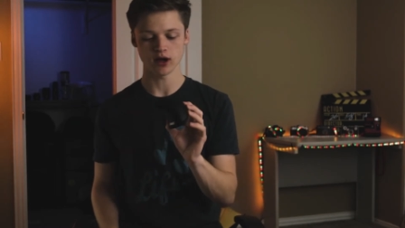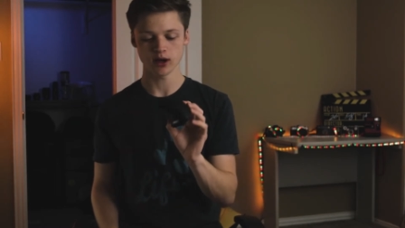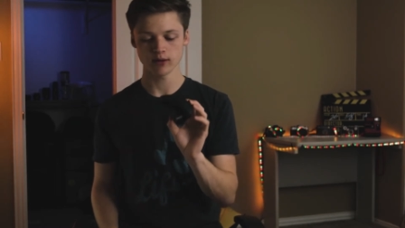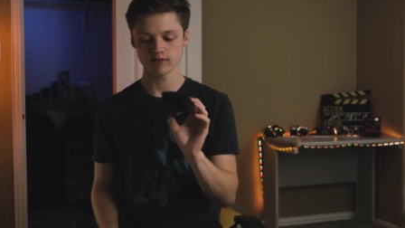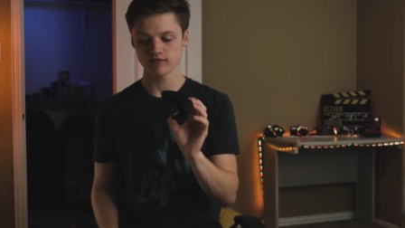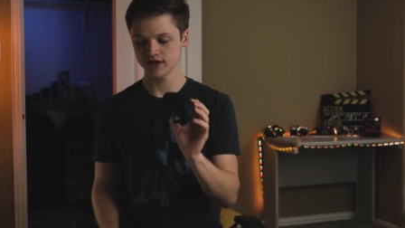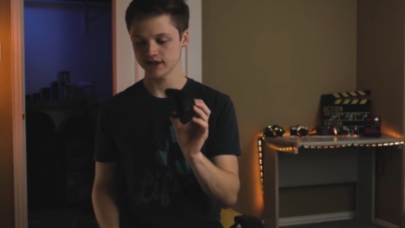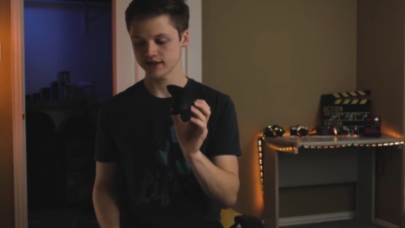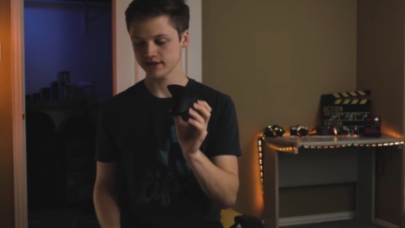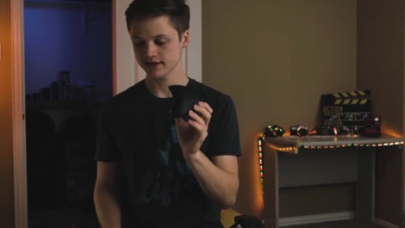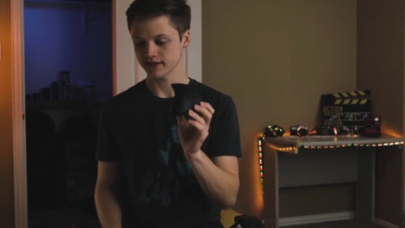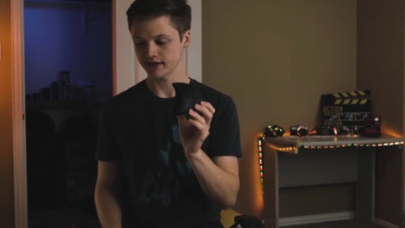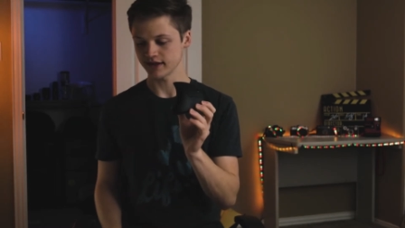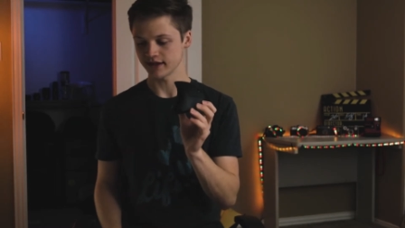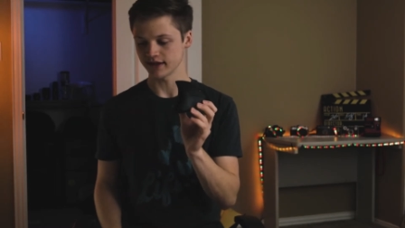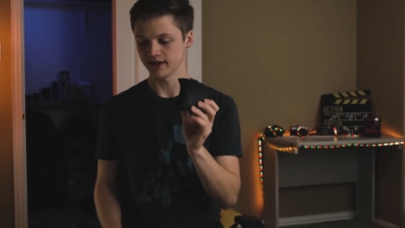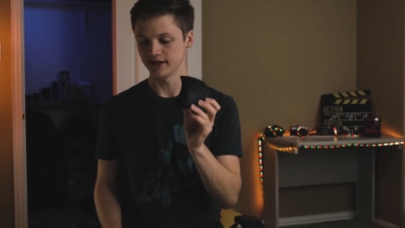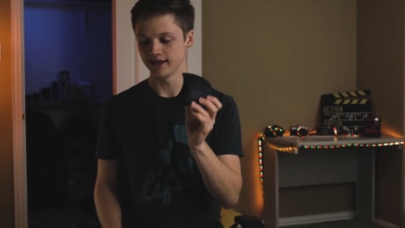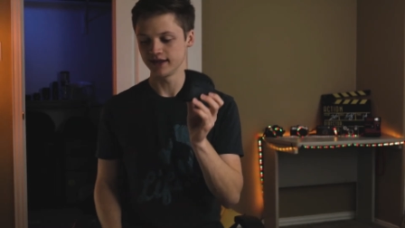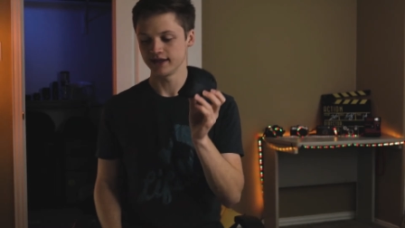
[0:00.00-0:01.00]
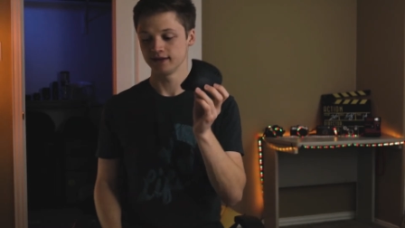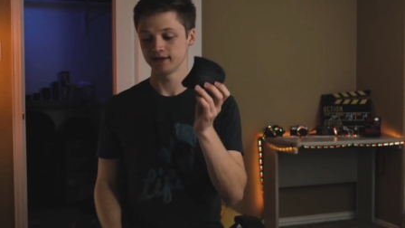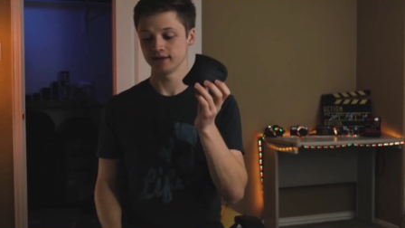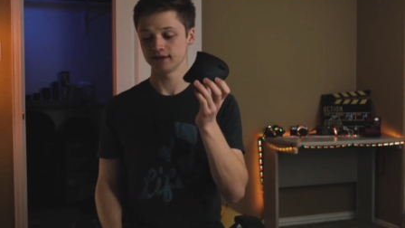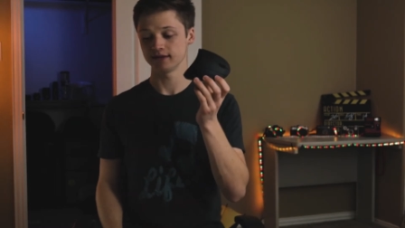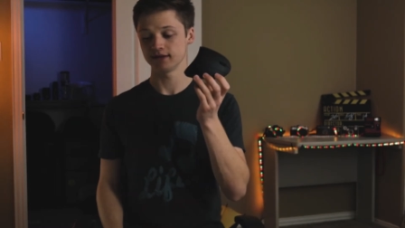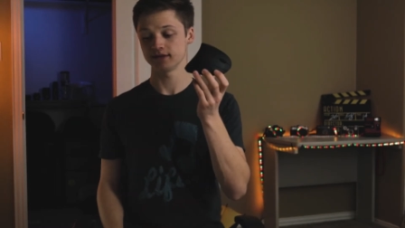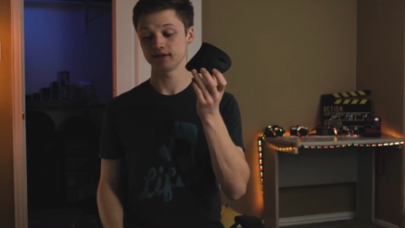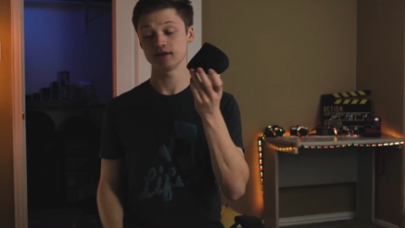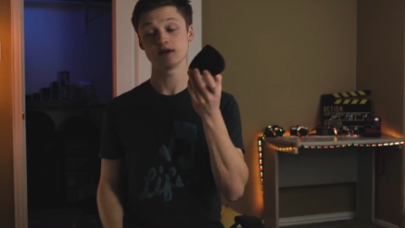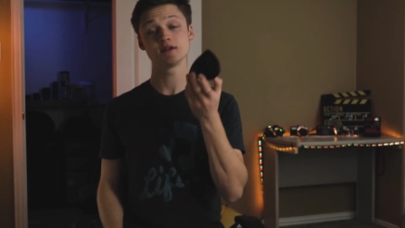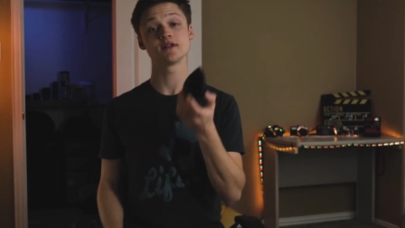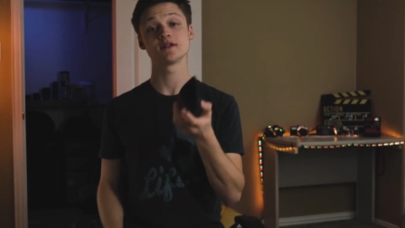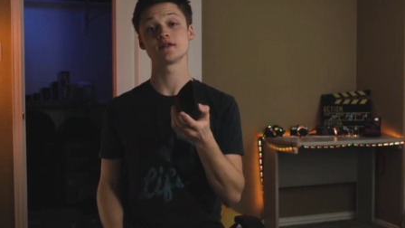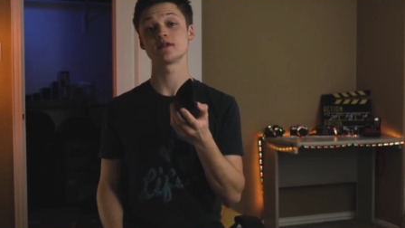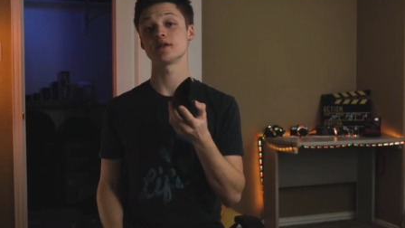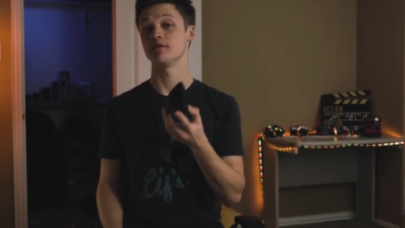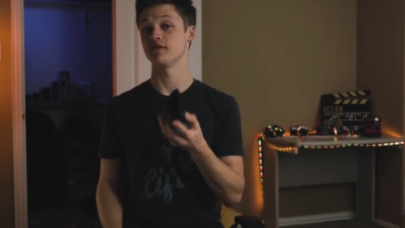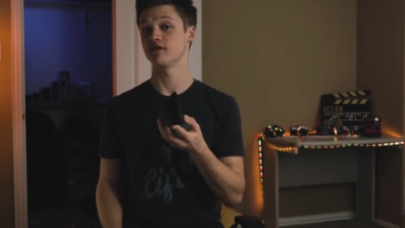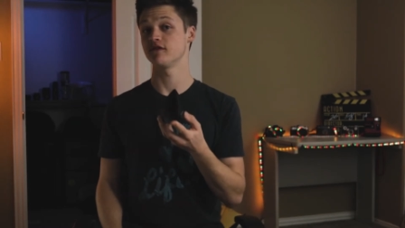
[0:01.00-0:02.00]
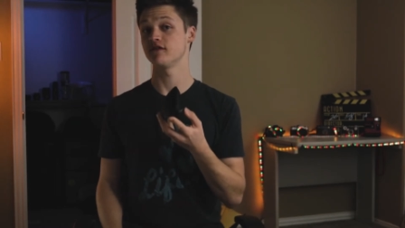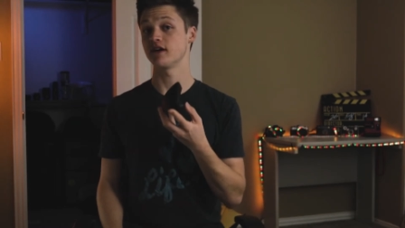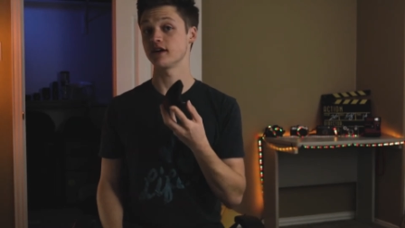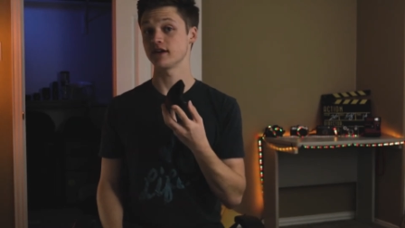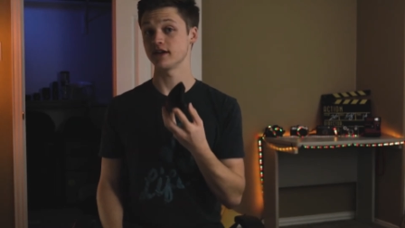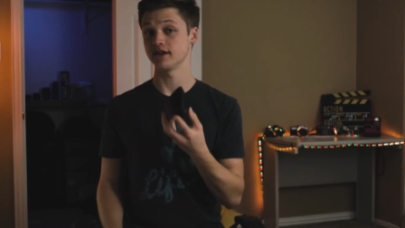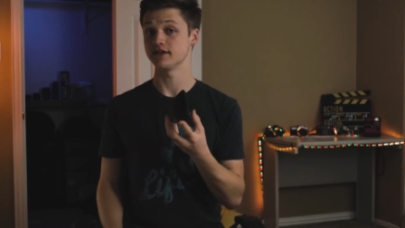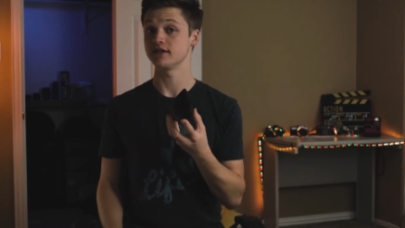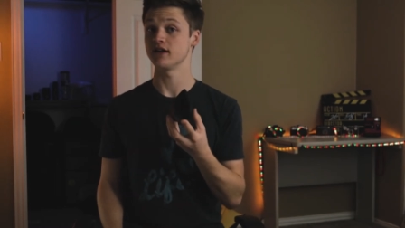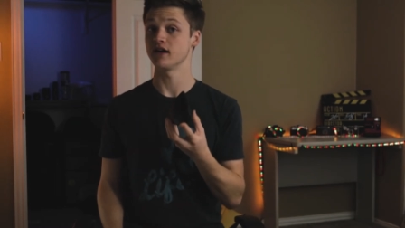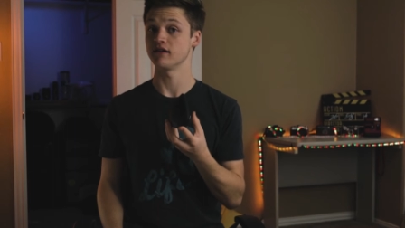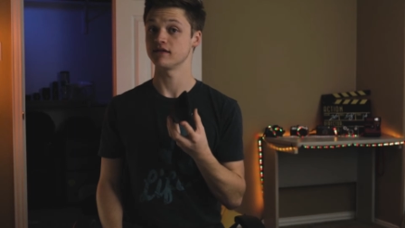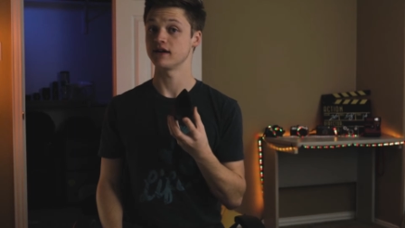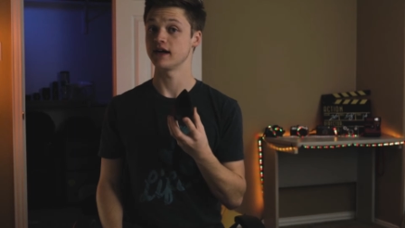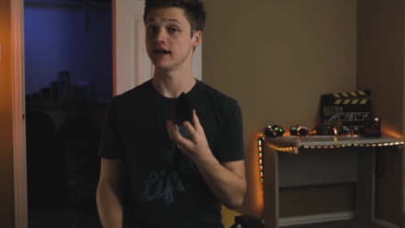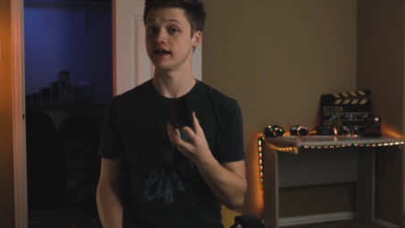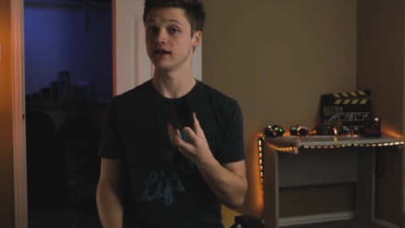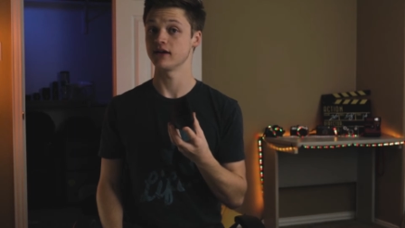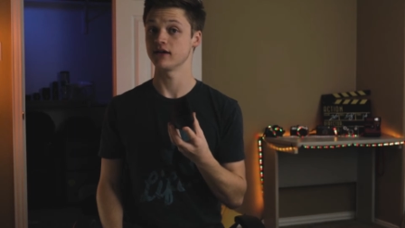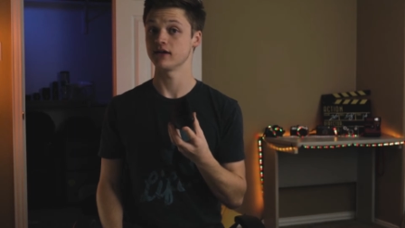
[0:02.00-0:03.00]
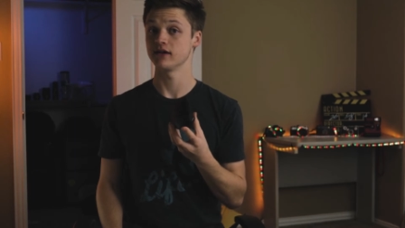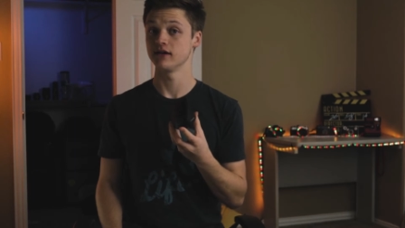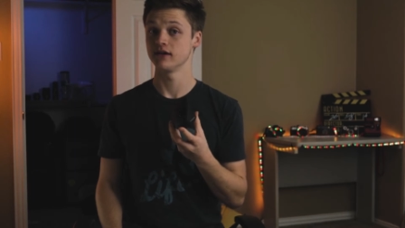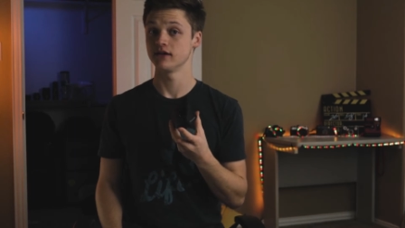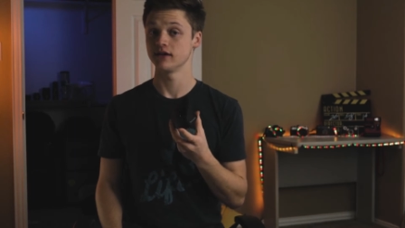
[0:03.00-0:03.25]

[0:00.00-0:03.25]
Obviously, this is some funky stuff right here.